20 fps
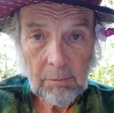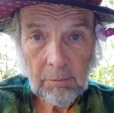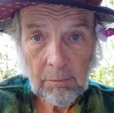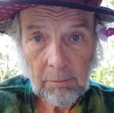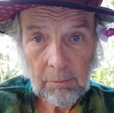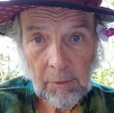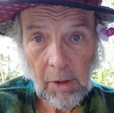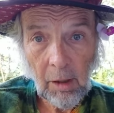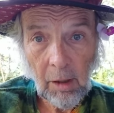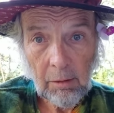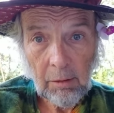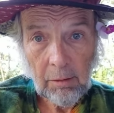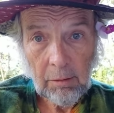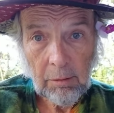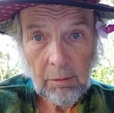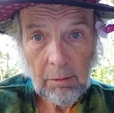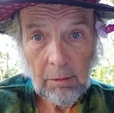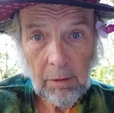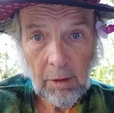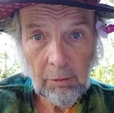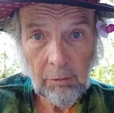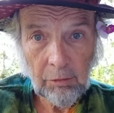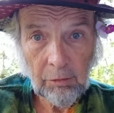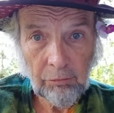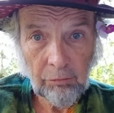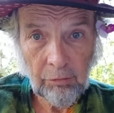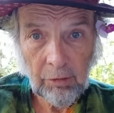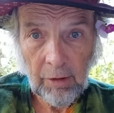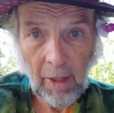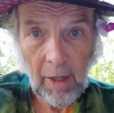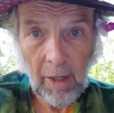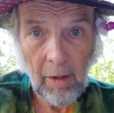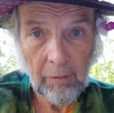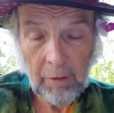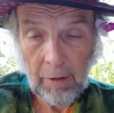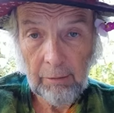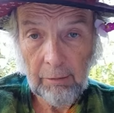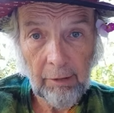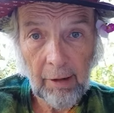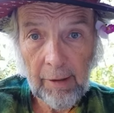Yeah, he was
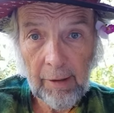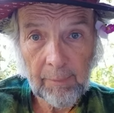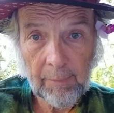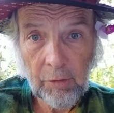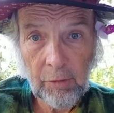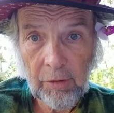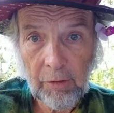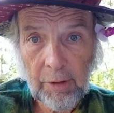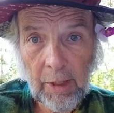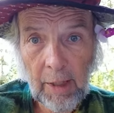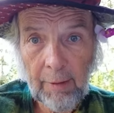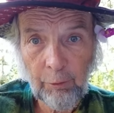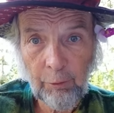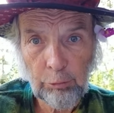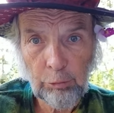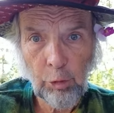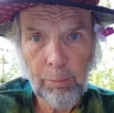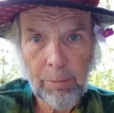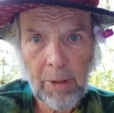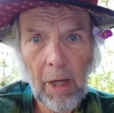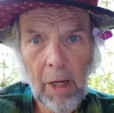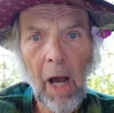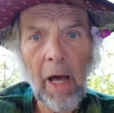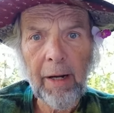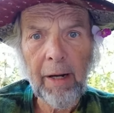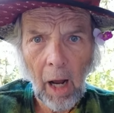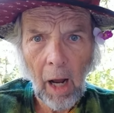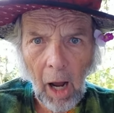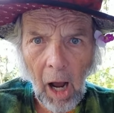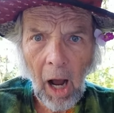renowned and right up to today for Rubaiyat